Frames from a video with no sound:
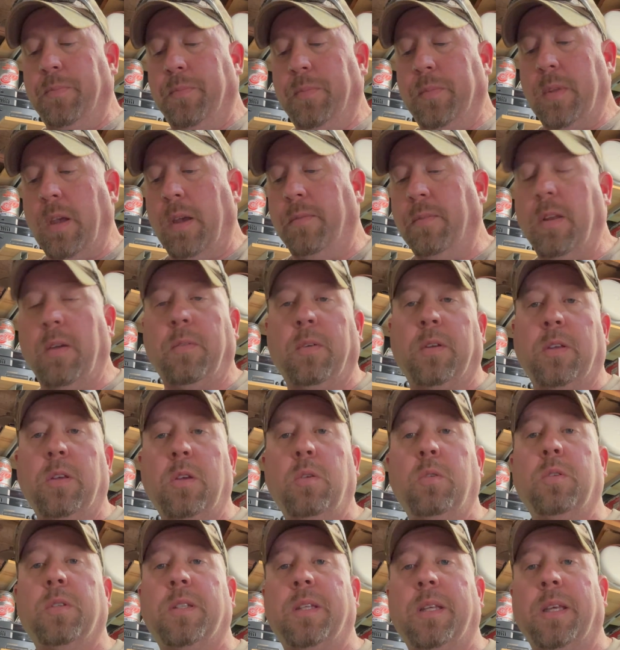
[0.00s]
I've never
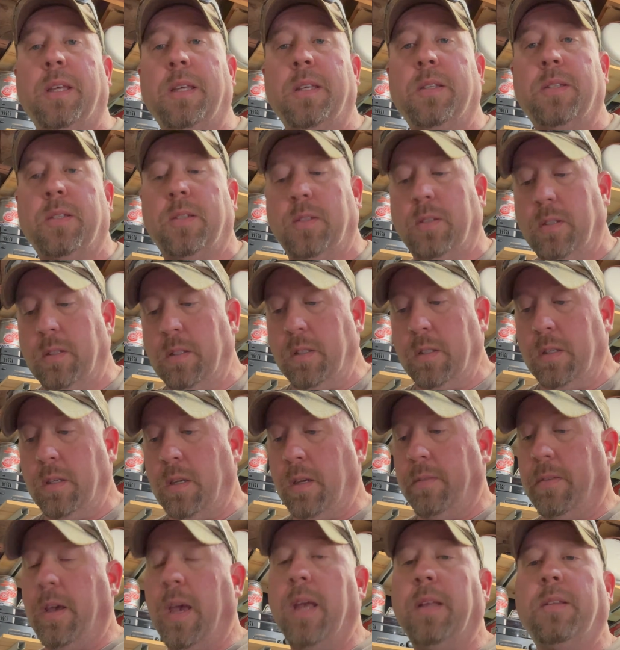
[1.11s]
used these.
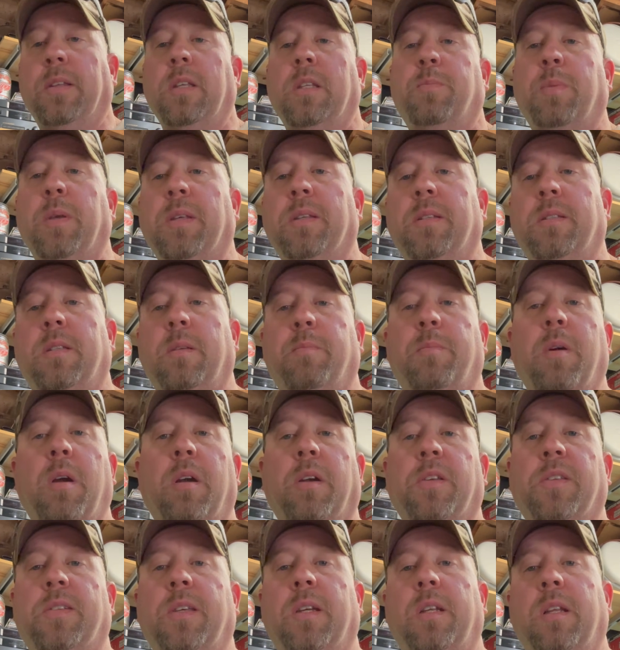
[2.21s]
I've had these pieces of bark
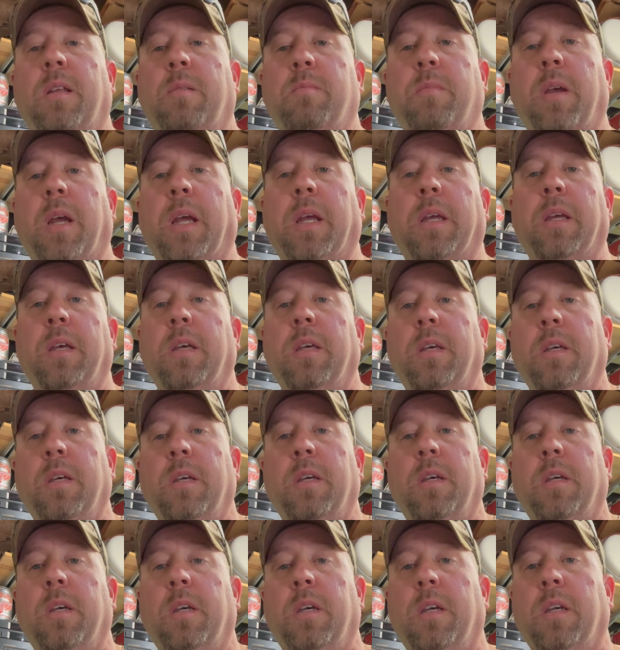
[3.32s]
sitting in my
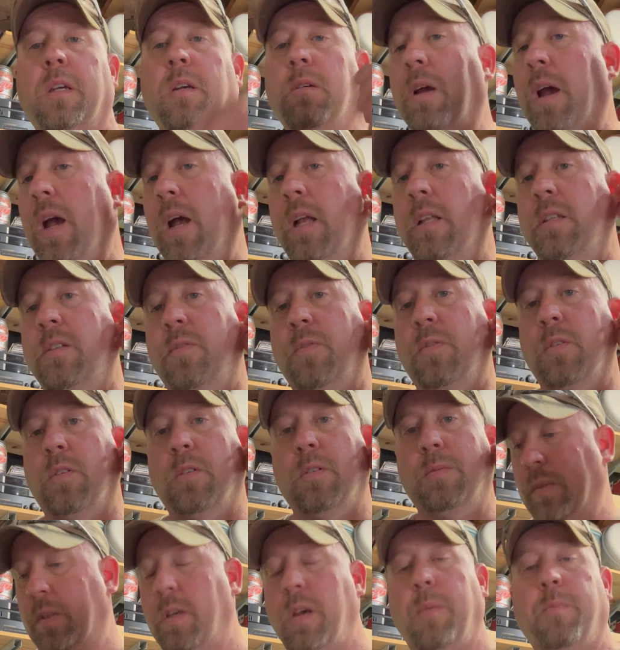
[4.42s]
garage for a
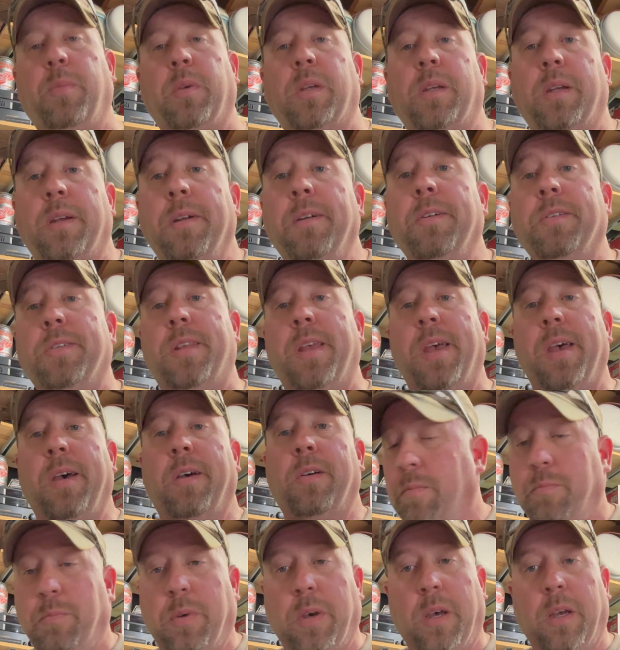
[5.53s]
couple years
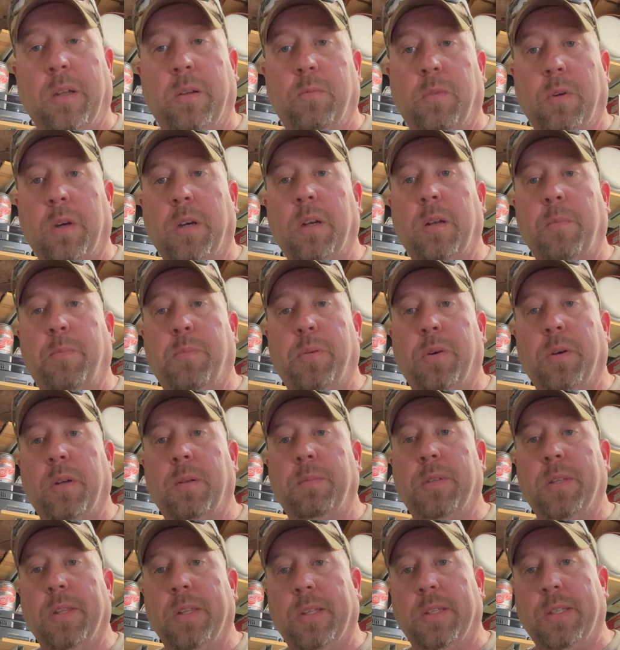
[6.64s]
now, but we're going to put them
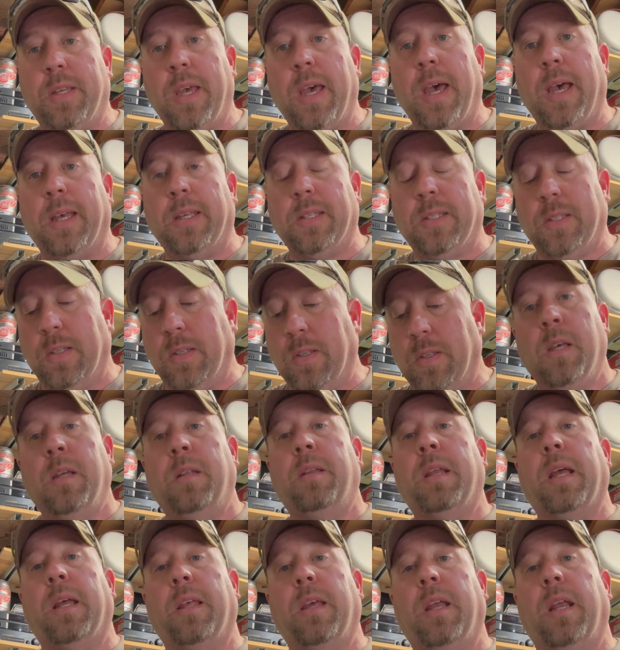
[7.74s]
to the test.
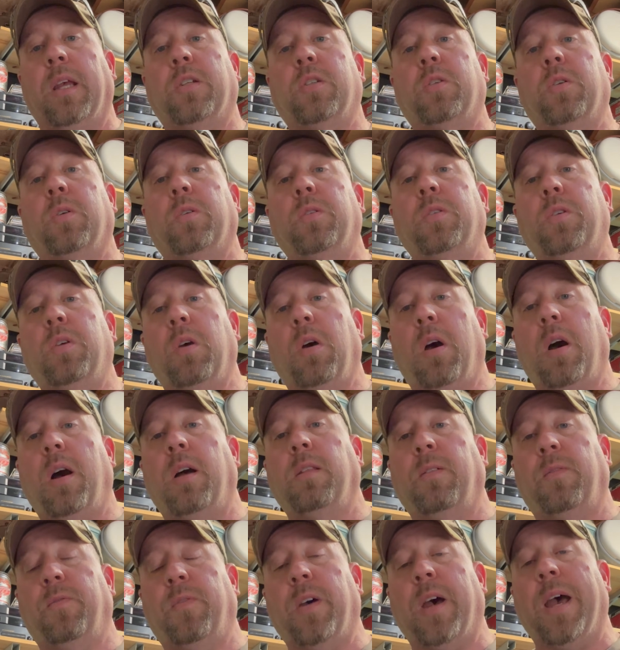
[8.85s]
Now that I showed you all
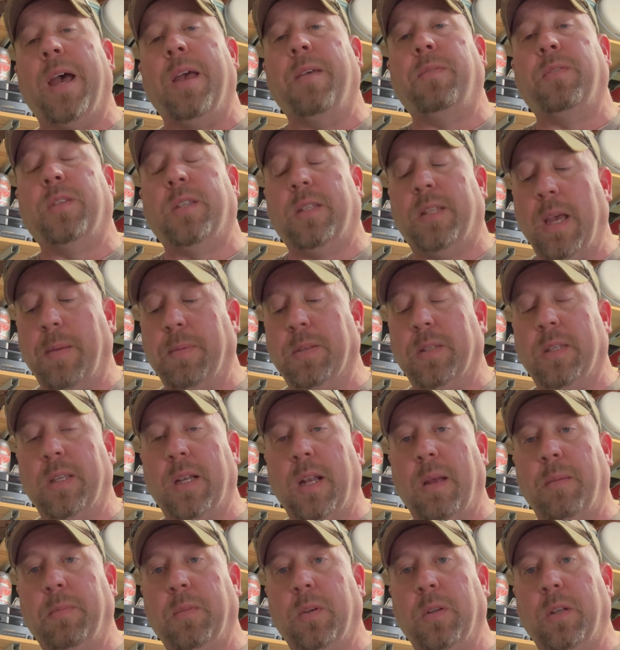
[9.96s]
the 5 steps that
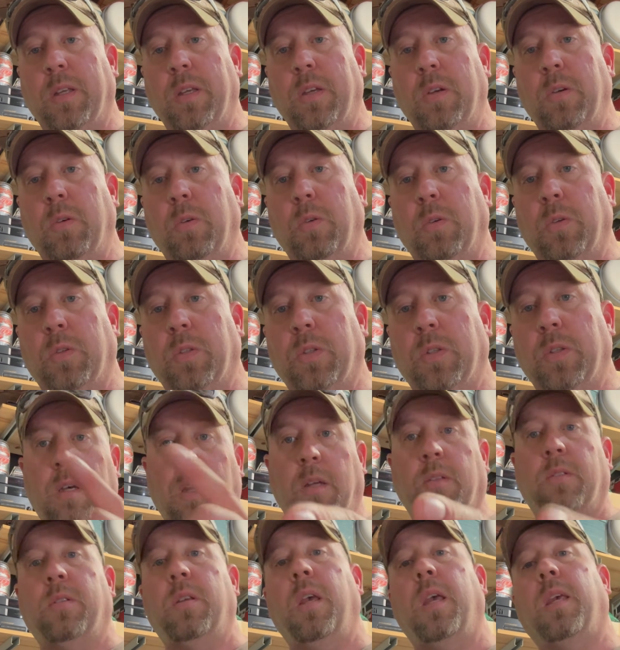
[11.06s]
I'm going to use,
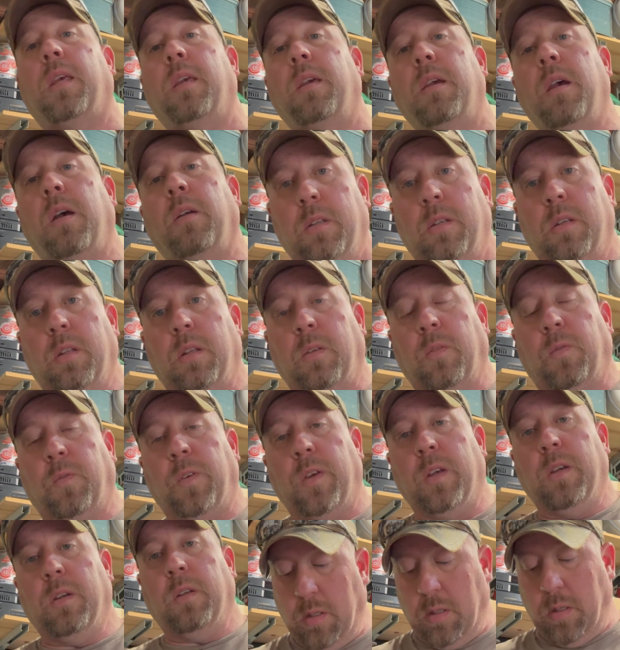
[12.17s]
I'll take you out to the
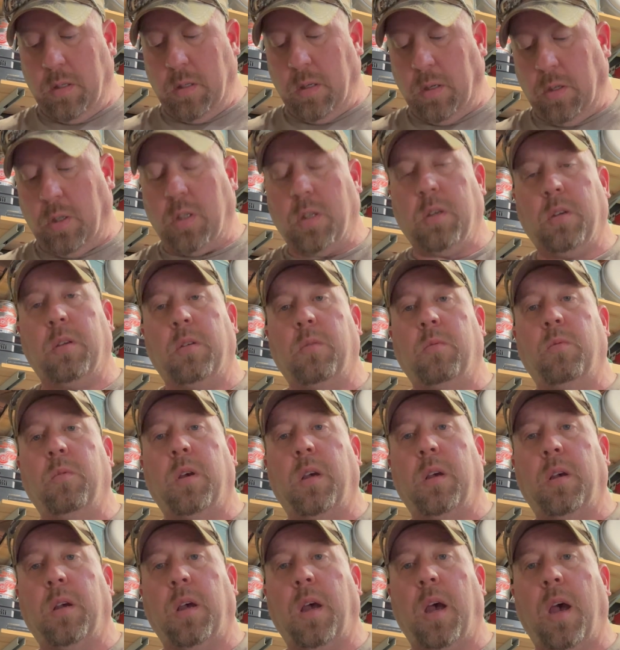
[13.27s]
field. I'll show you
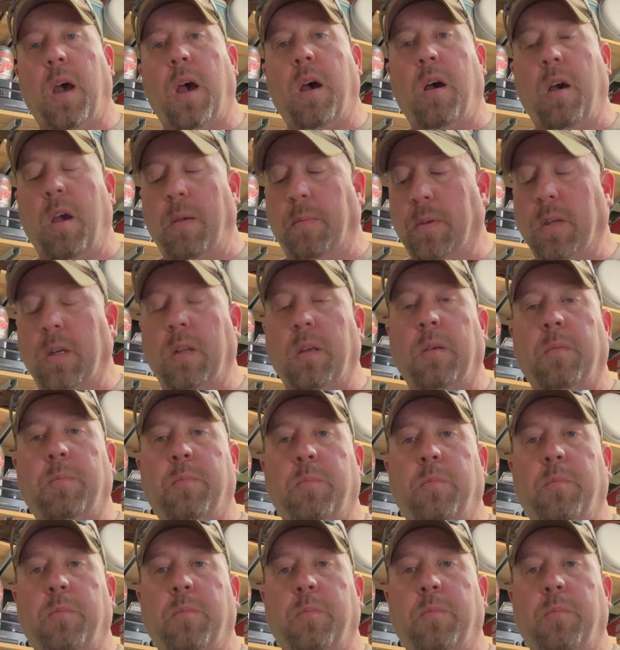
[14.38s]
how I'm going to